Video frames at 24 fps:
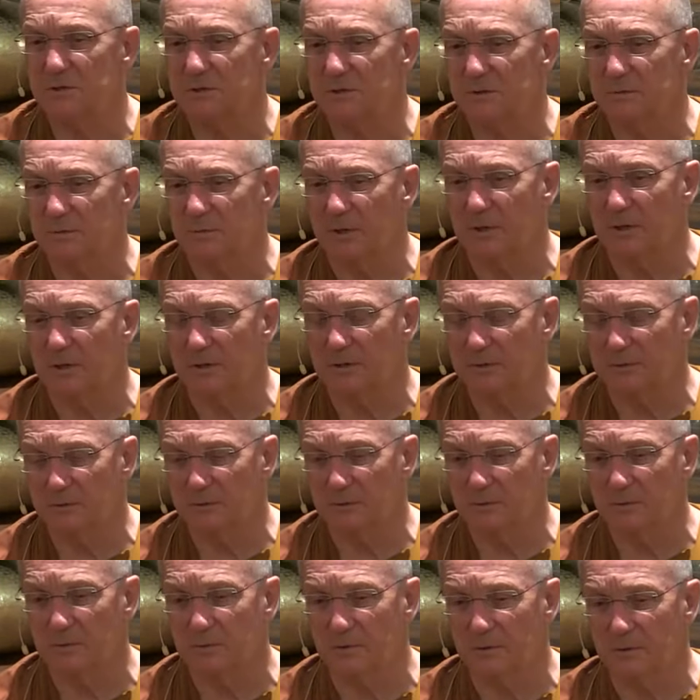the mind
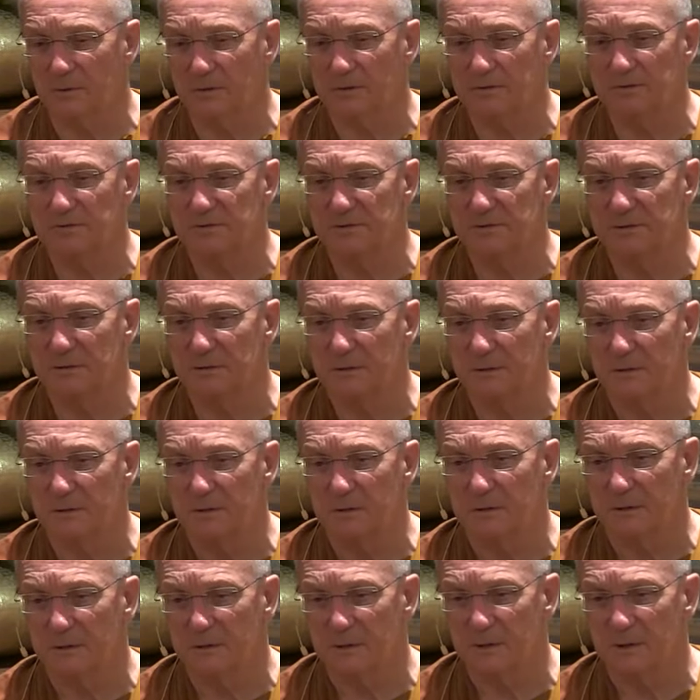towards
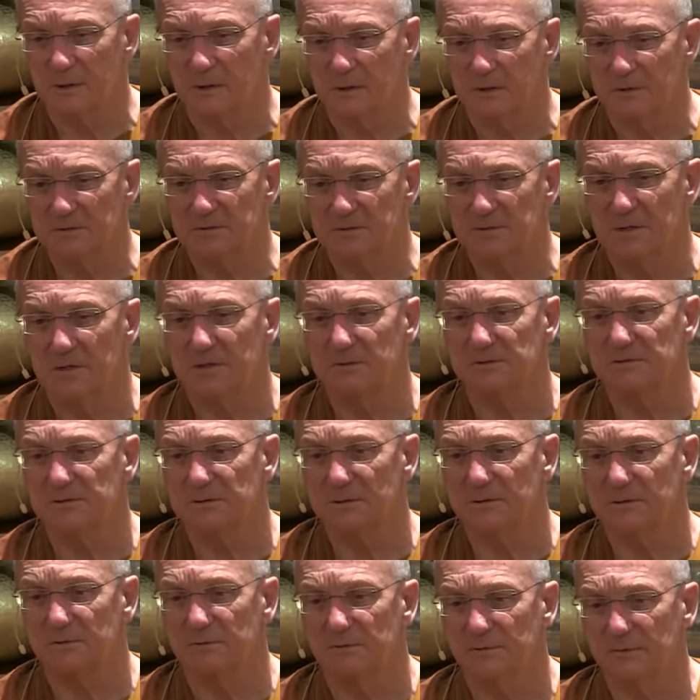that sense
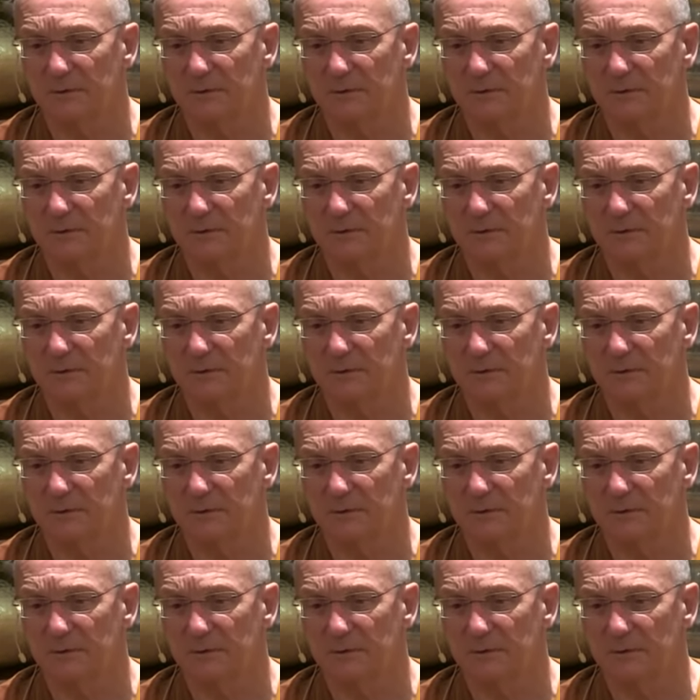of